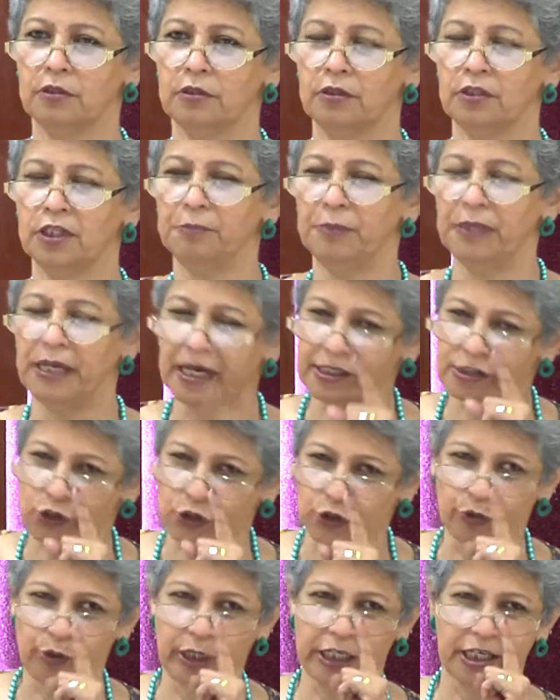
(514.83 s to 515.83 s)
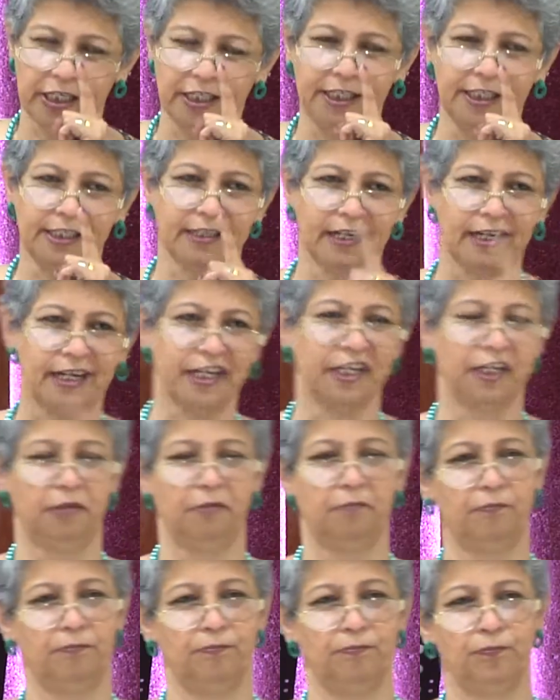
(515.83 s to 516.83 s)
Let me ask you, at any time
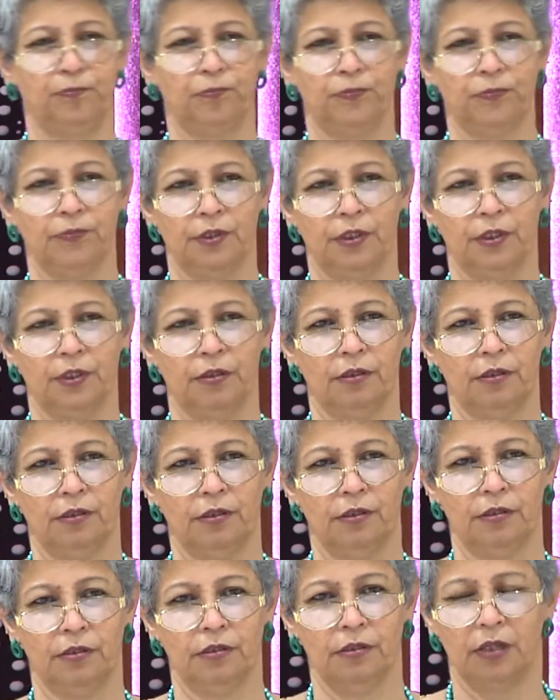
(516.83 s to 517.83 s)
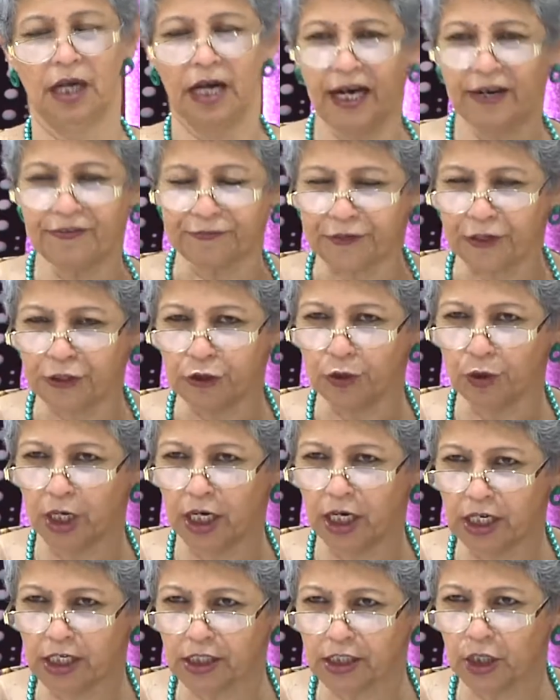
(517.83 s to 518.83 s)
after you
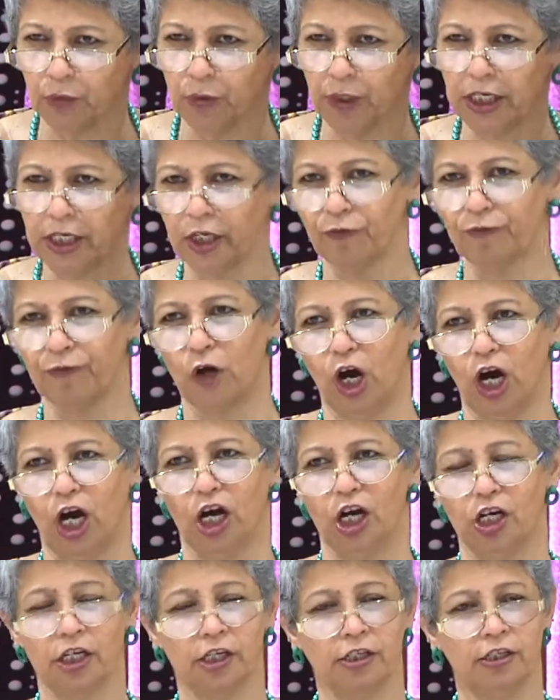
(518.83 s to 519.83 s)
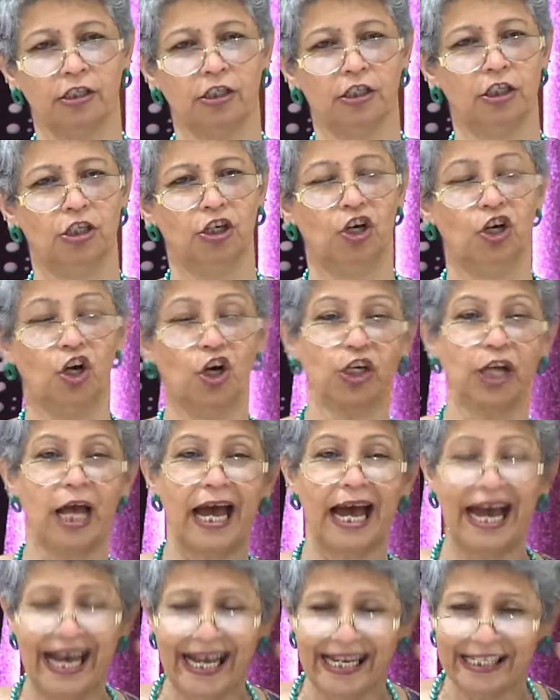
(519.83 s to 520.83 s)
heard the word of God, or
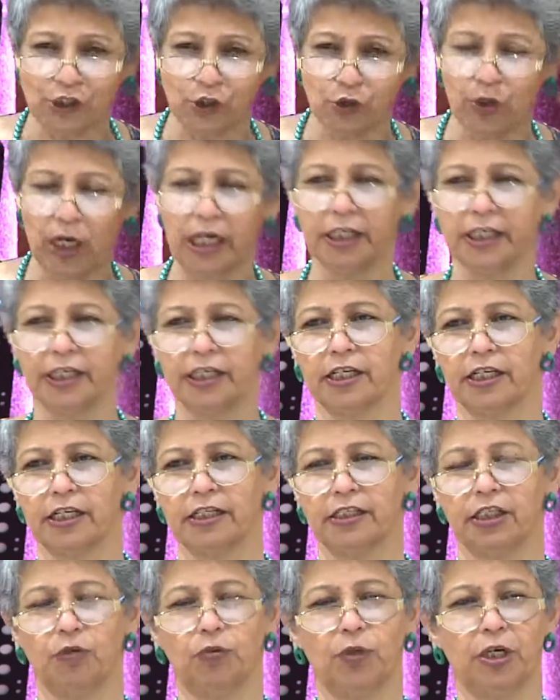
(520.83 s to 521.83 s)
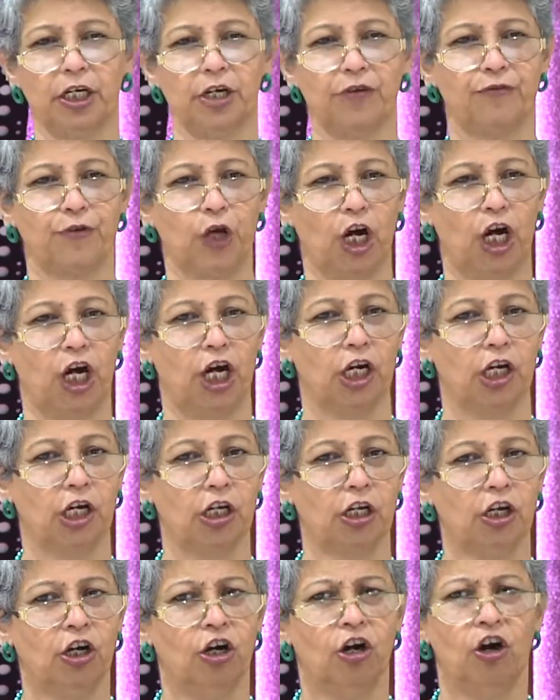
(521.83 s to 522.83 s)
as you are hearing the word of God,
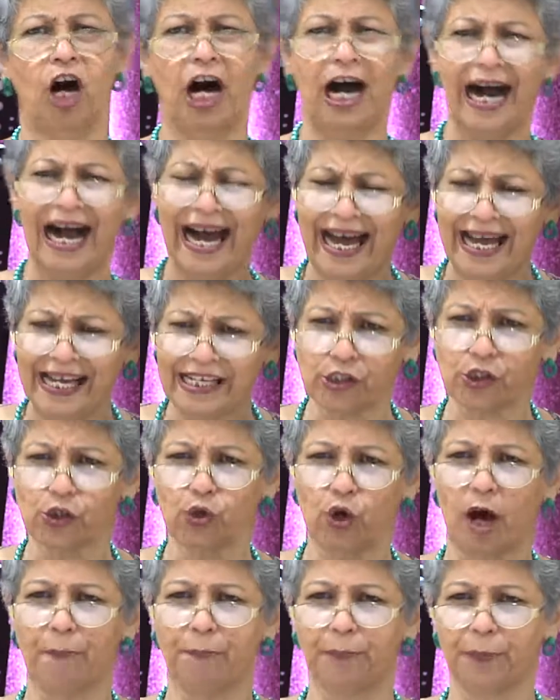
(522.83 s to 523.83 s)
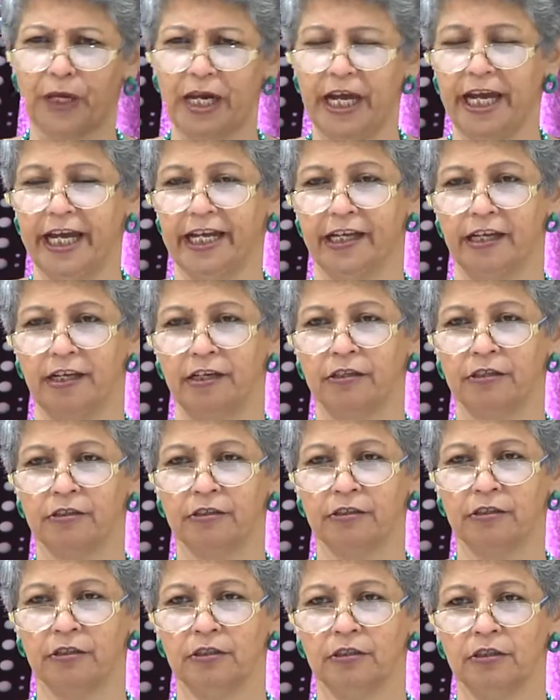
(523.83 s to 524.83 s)
or as you are praying,
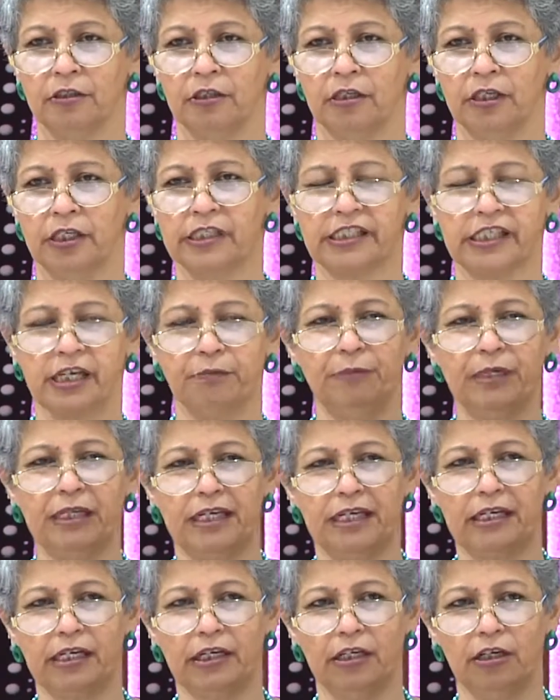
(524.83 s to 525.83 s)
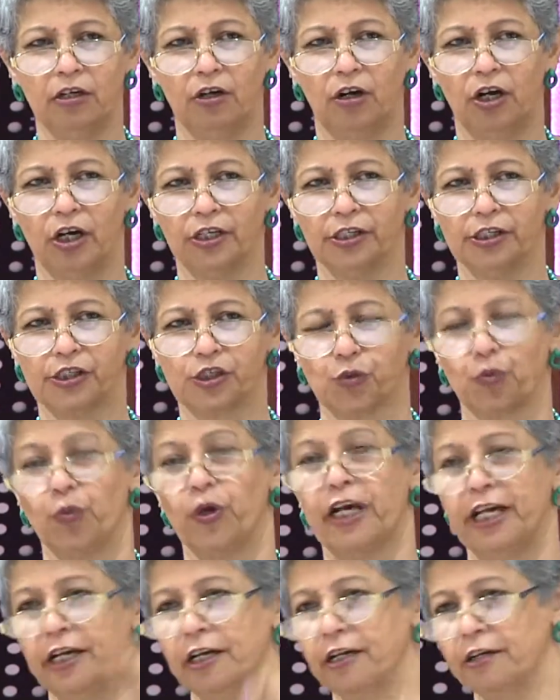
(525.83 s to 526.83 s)
is a miracle on its
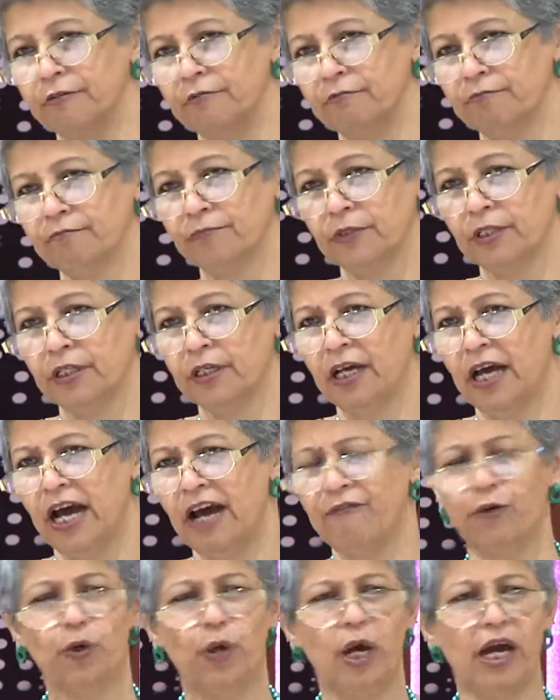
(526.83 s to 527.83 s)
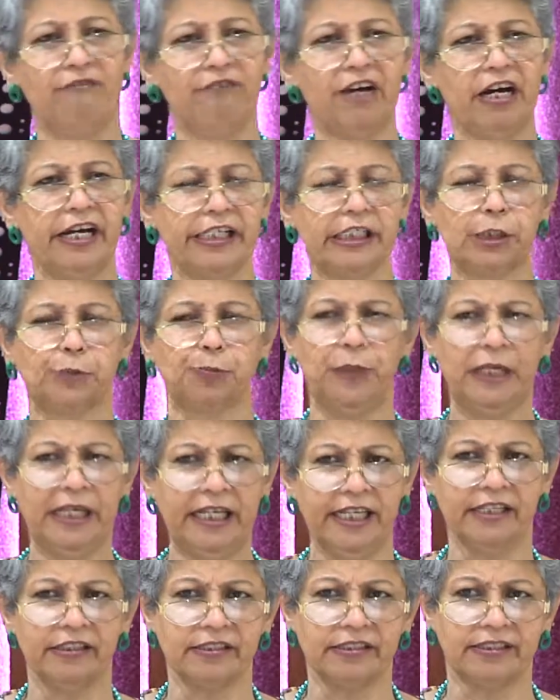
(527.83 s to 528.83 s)
way? Have you ever
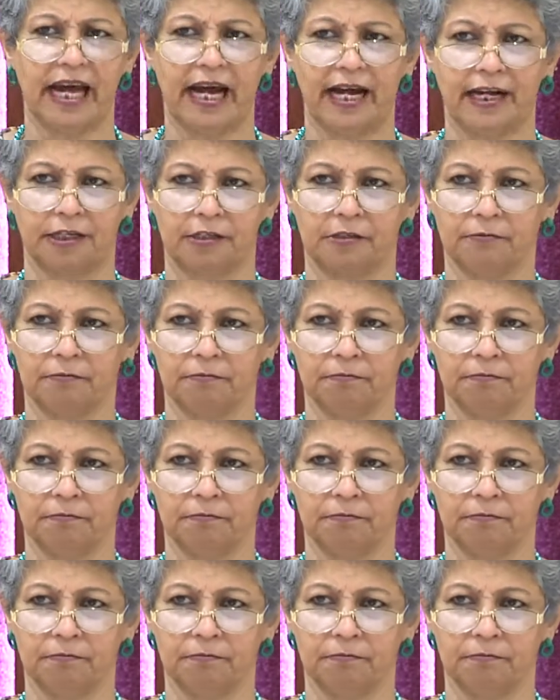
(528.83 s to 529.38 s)
experienced that?